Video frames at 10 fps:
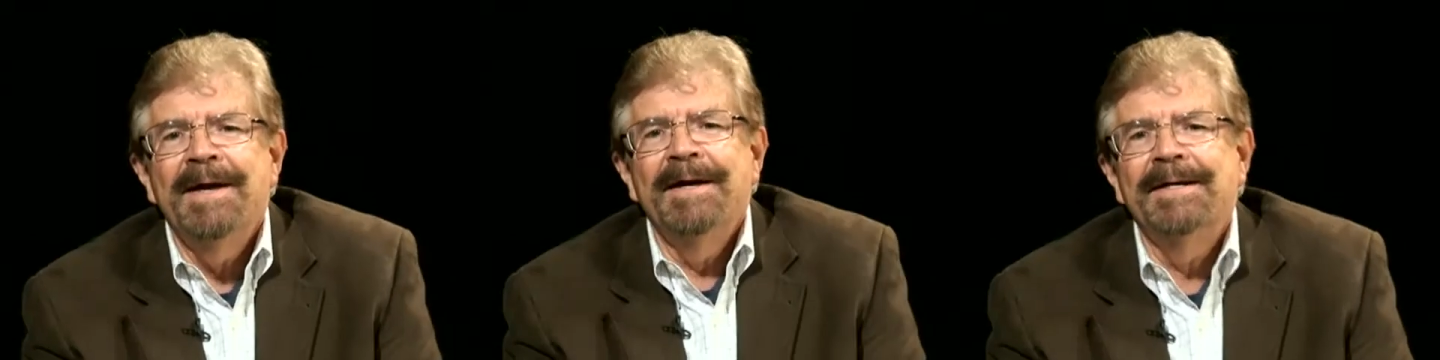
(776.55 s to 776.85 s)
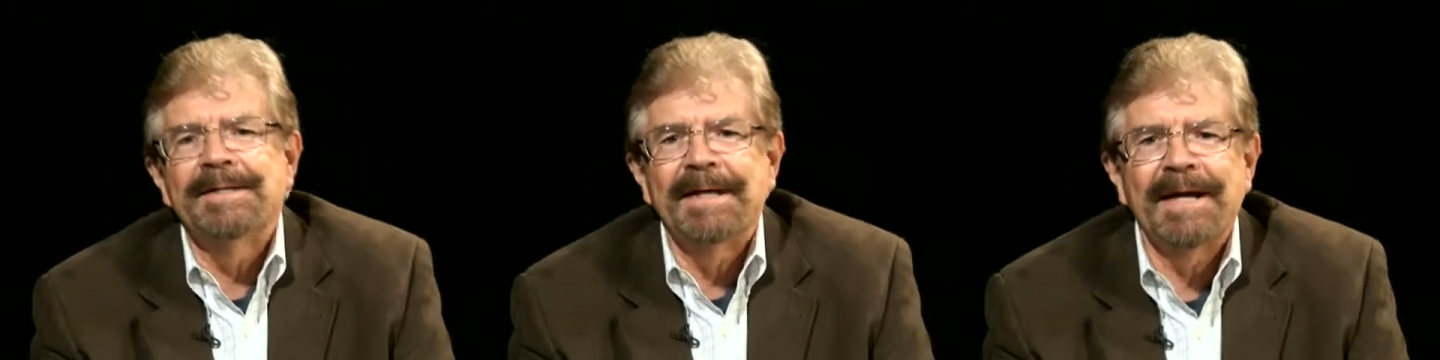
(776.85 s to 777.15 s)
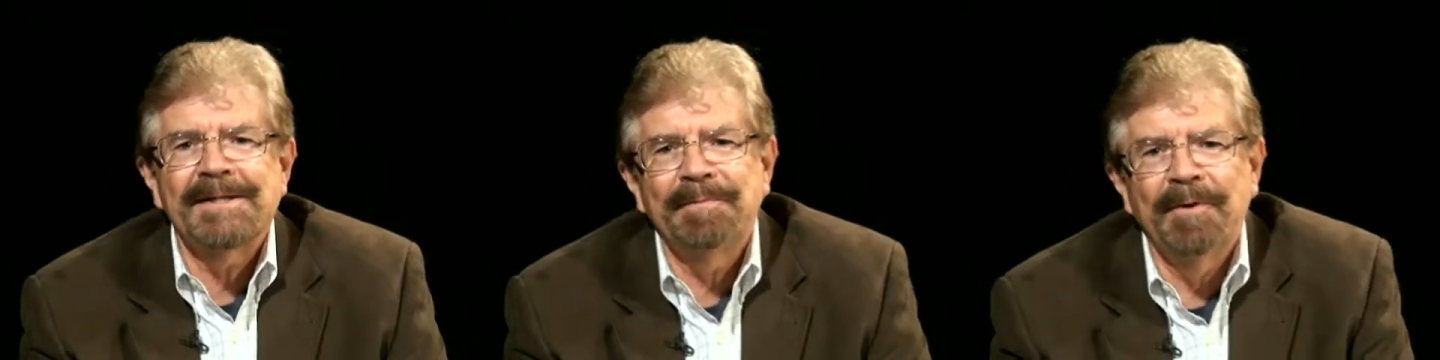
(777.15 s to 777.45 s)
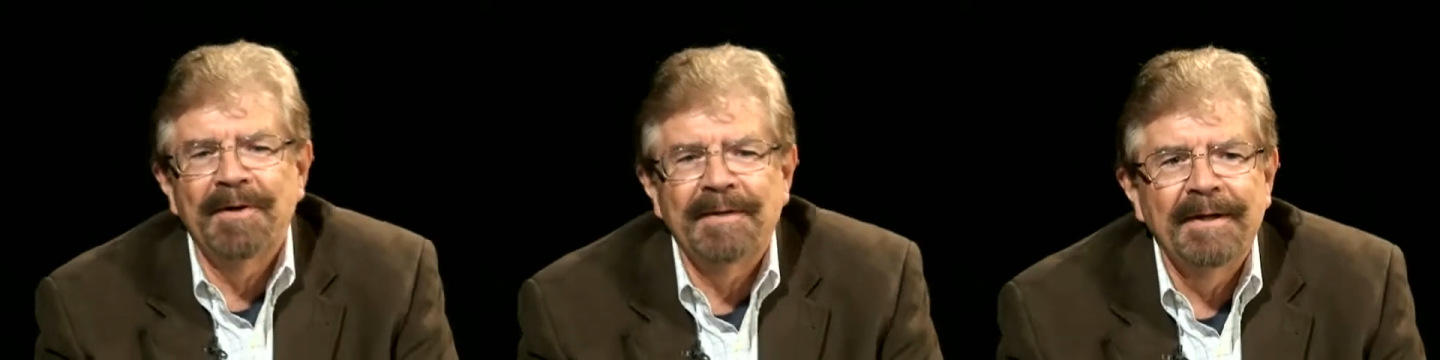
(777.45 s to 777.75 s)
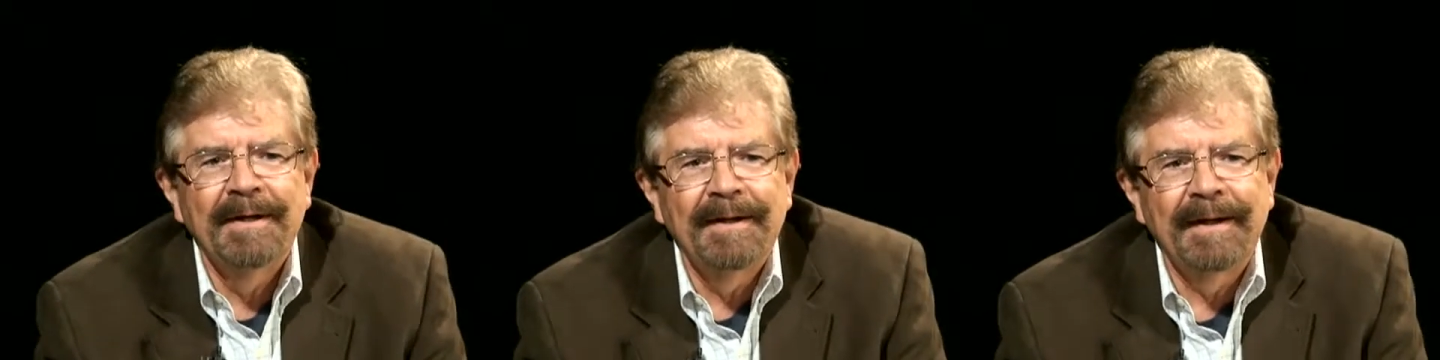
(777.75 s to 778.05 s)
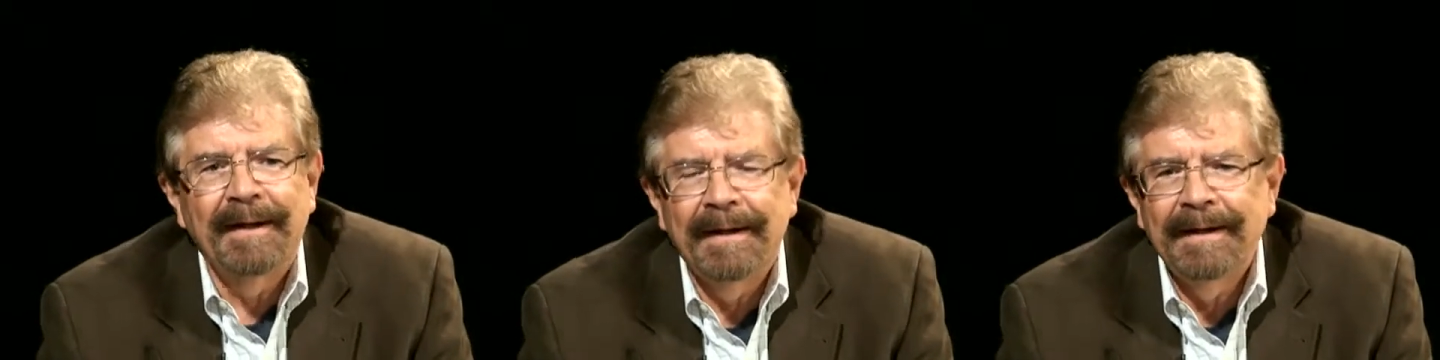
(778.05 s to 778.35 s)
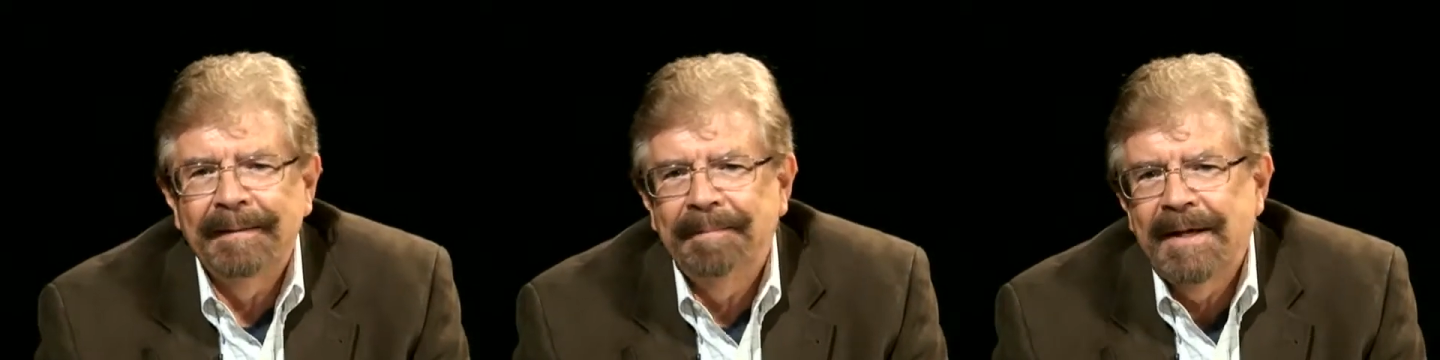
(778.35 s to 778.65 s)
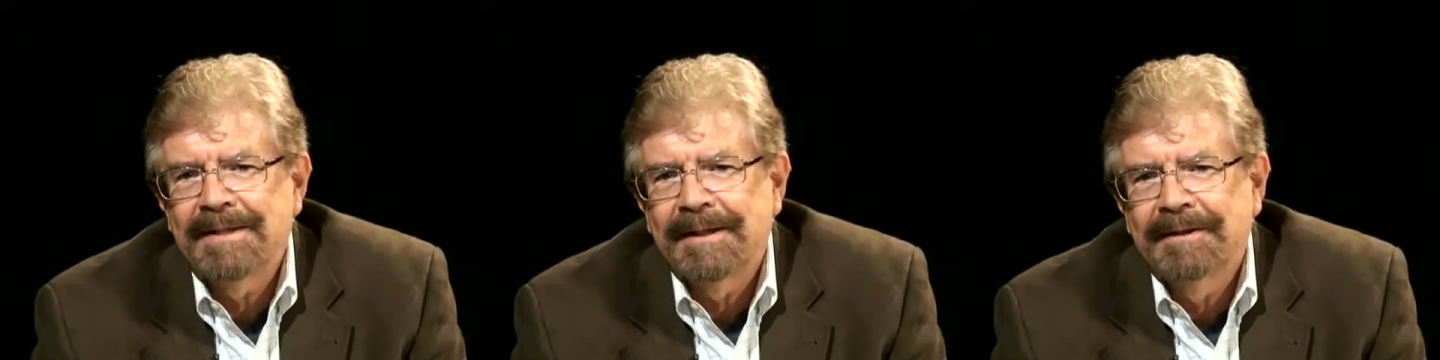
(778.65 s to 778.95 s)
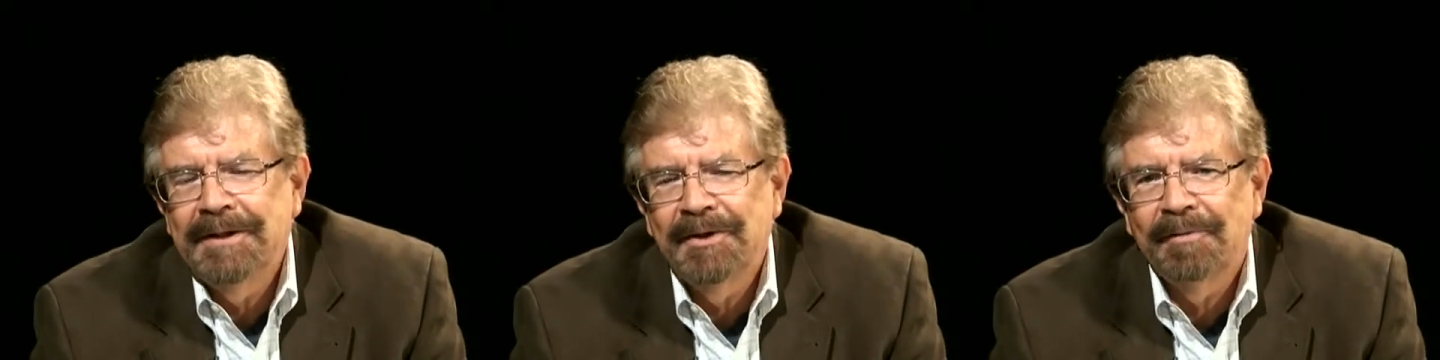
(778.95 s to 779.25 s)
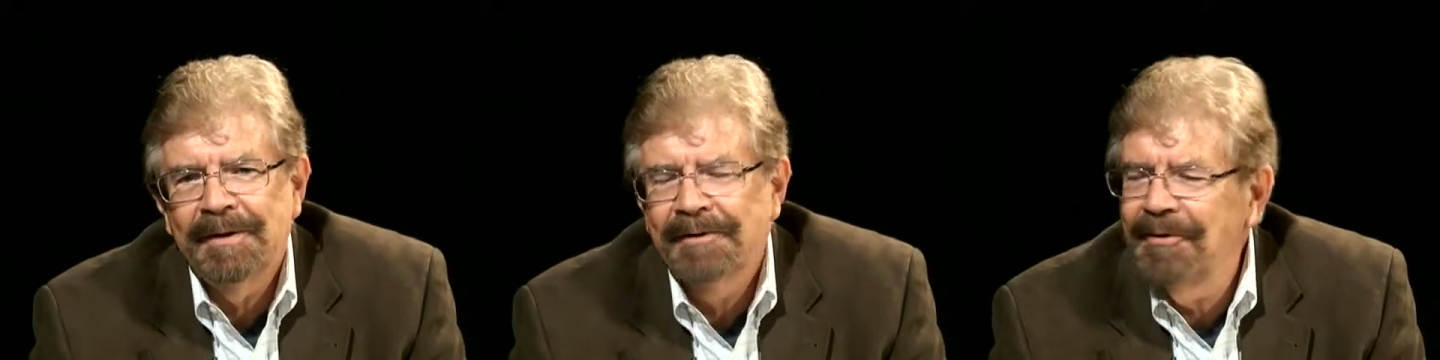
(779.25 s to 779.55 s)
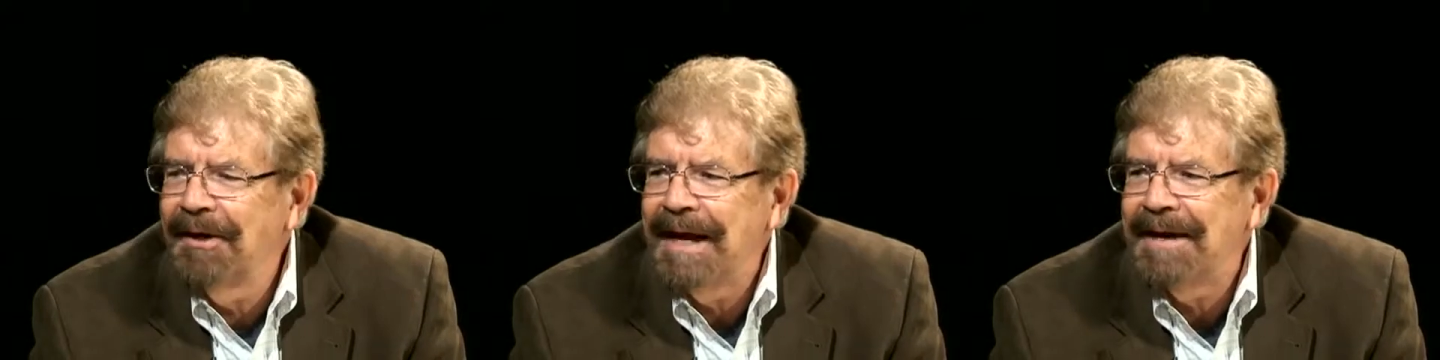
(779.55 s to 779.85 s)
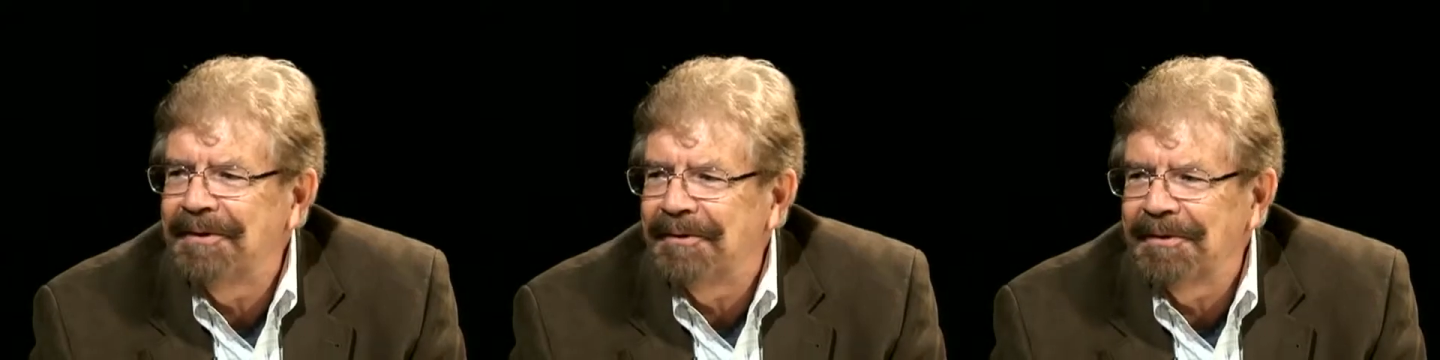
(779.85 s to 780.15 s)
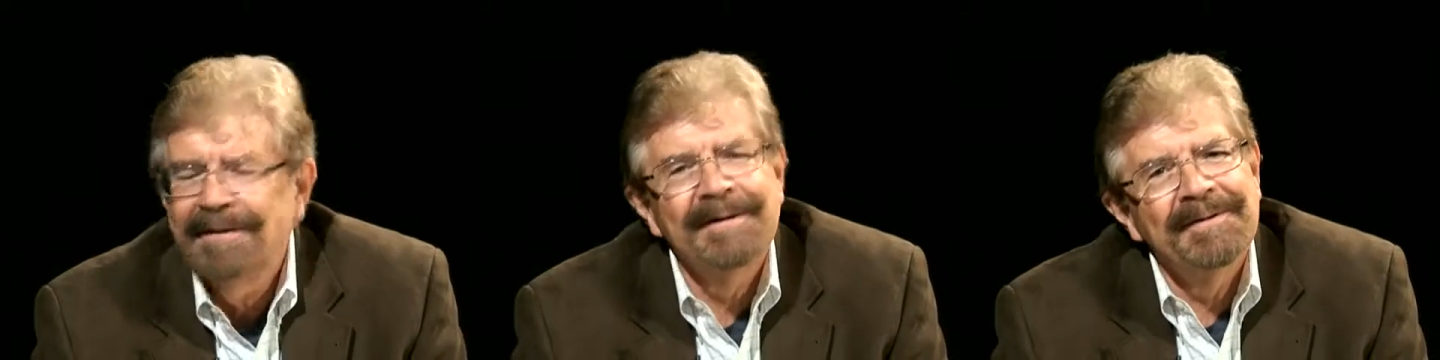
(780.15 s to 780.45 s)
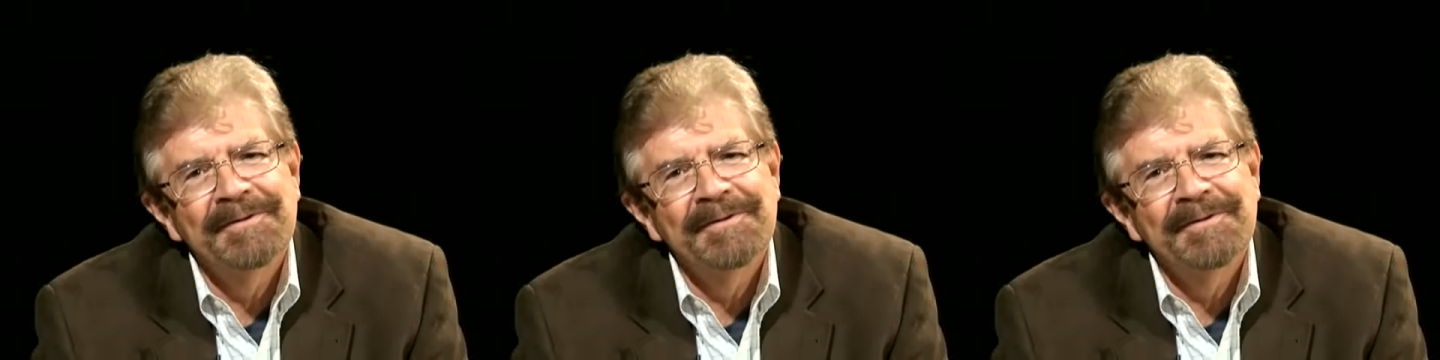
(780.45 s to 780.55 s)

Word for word: And as an expert, uh, basically career long editor,